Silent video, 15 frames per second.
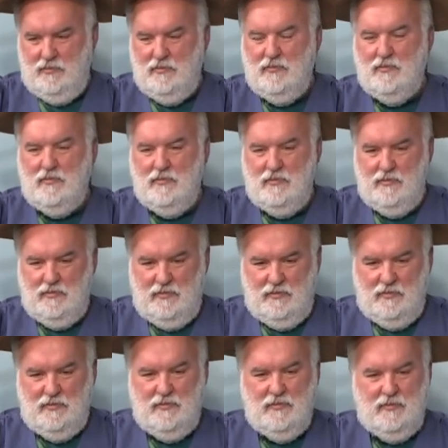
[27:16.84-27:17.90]

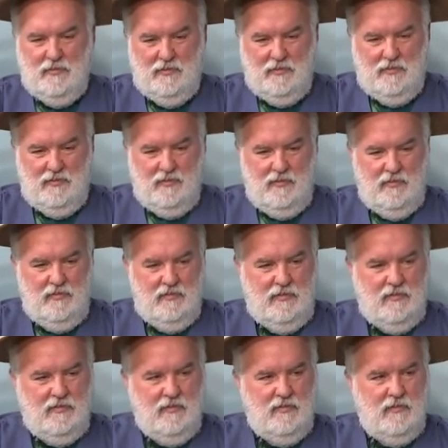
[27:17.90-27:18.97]

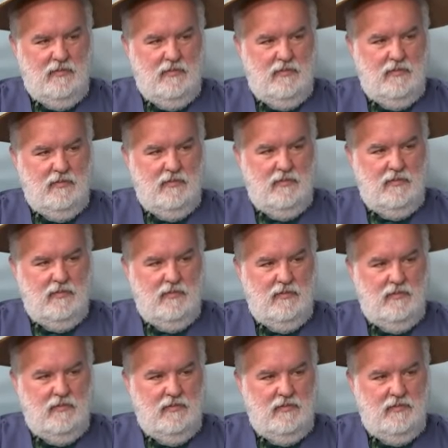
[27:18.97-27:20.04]

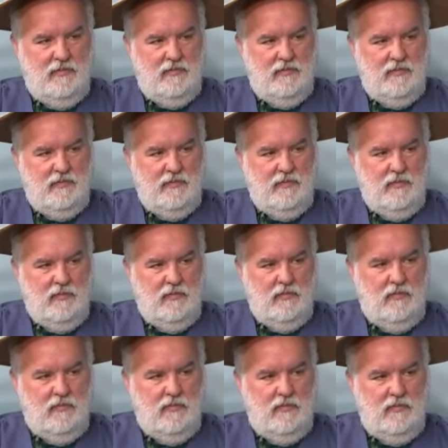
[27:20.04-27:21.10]

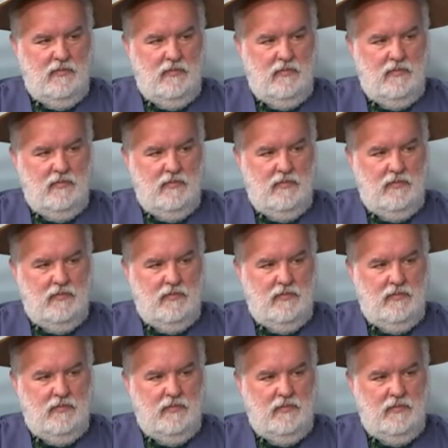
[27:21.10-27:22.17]

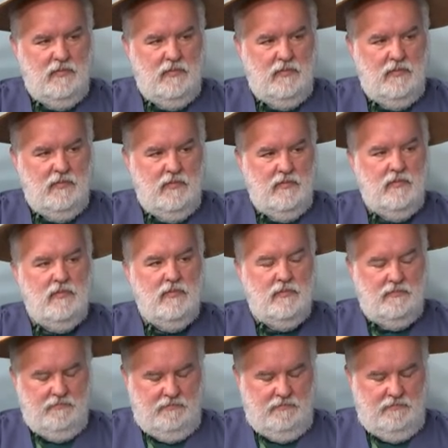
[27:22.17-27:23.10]
The person shown says nothing.